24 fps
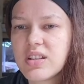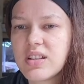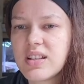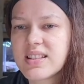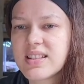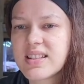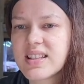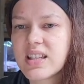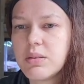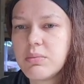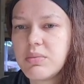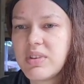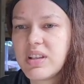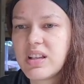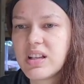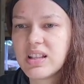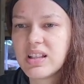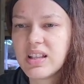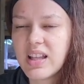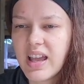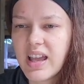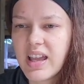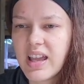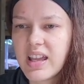it's going to be
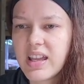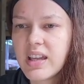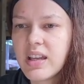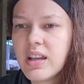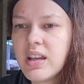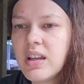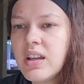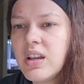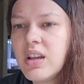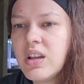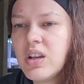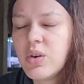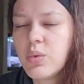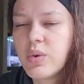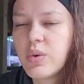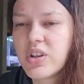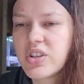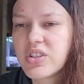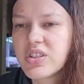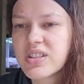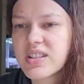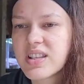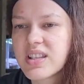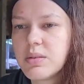clay, which
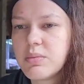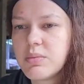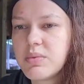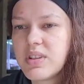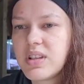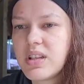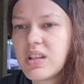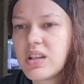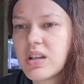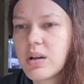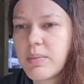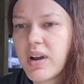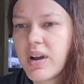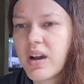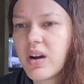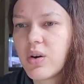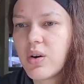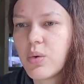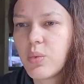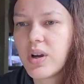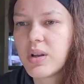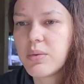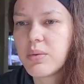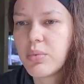is going to be
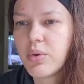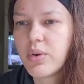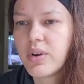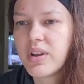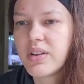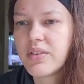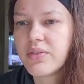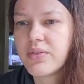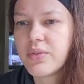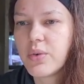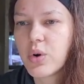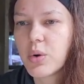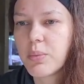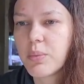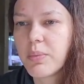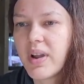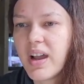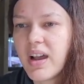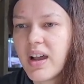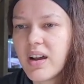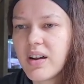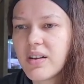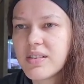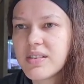about 1.4
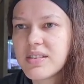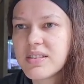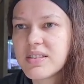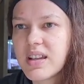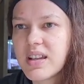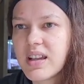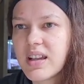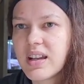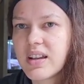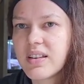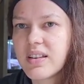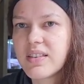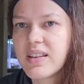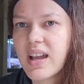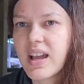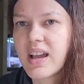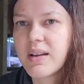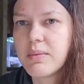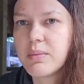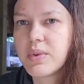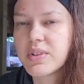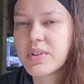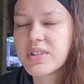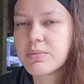pounds, and
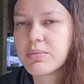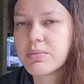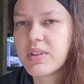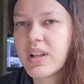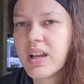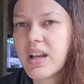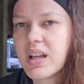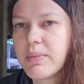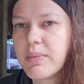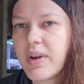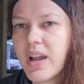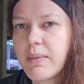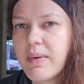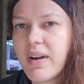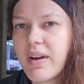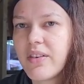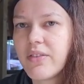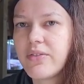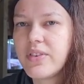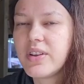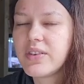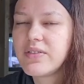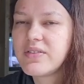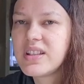that multiplied by about
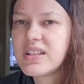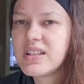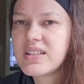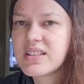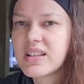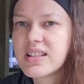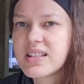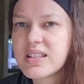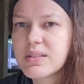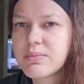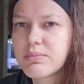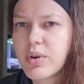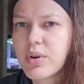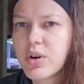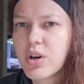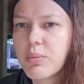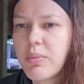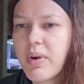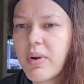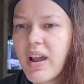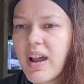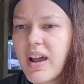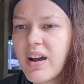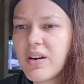50 cents per
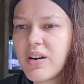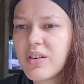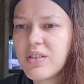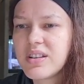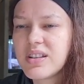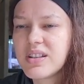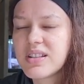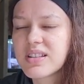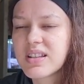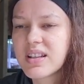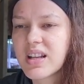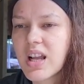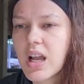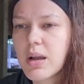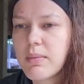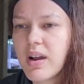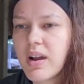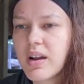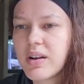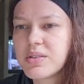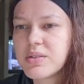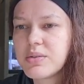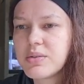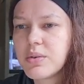pound is going to come
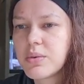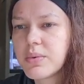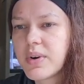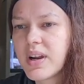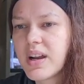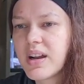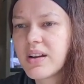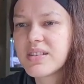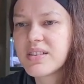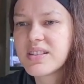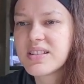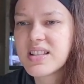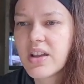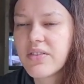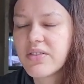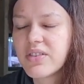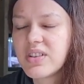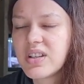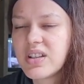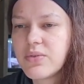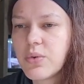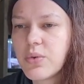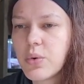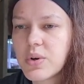out to around
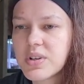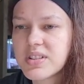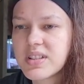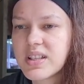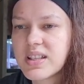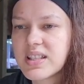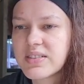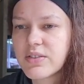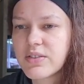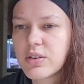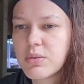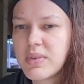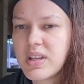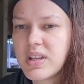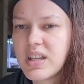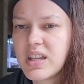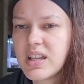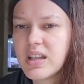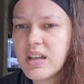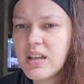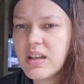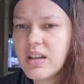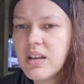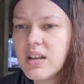74 cents for
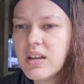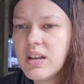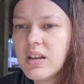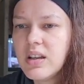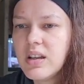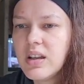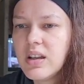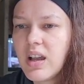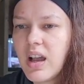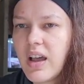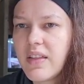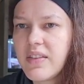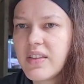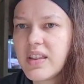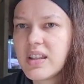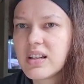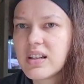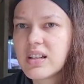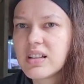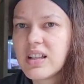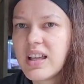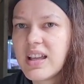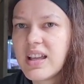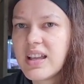me. And then
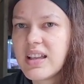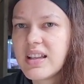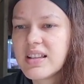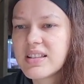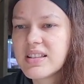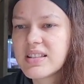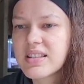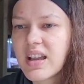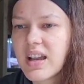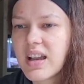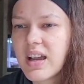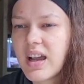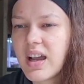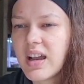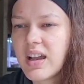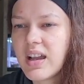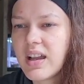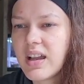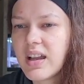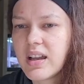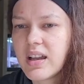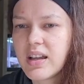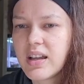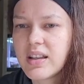glaze
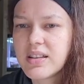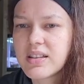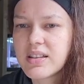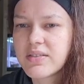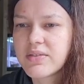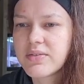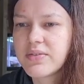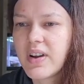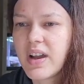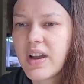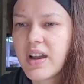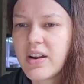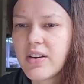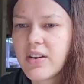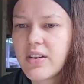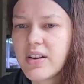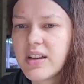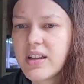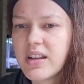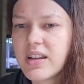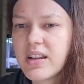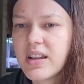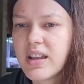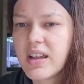and
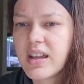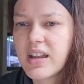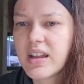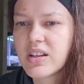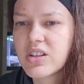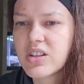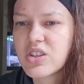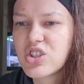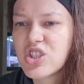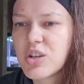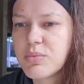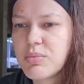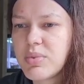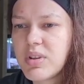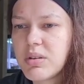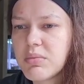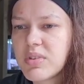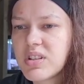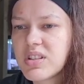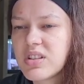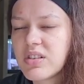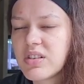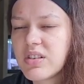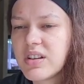firing and shipping
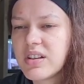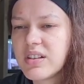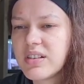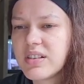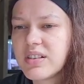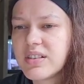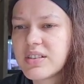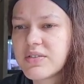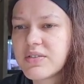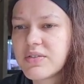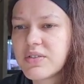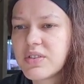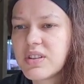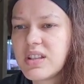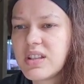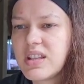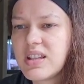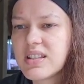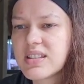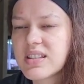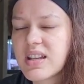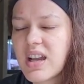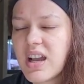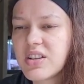materials for
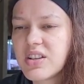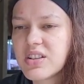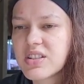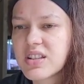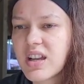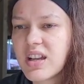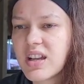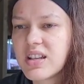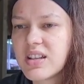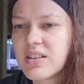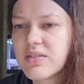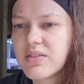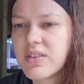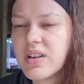these, I just kind of